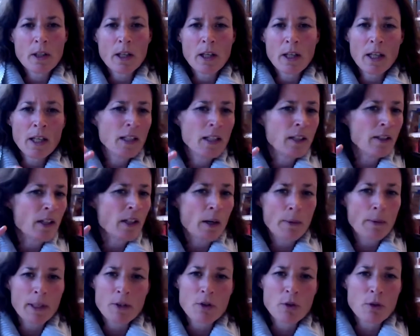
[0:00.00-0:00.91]
any
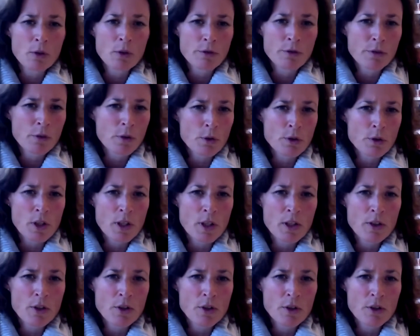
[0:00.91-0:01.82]
direction of
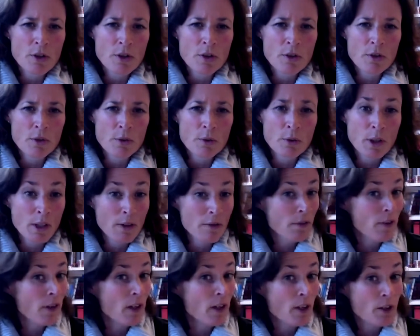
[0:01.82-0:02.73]
causation or if
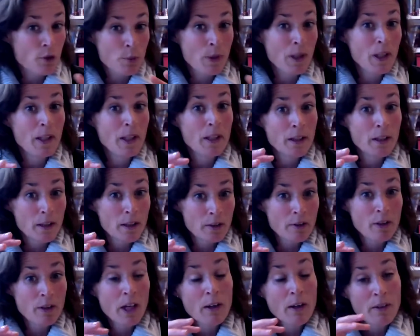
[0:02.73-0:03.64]
there's really a
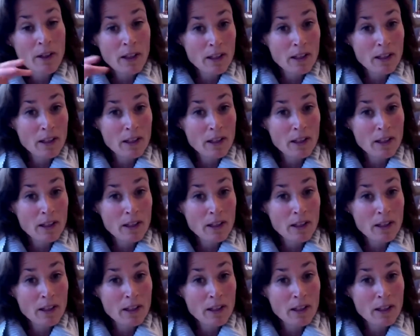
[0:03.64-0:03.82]
direct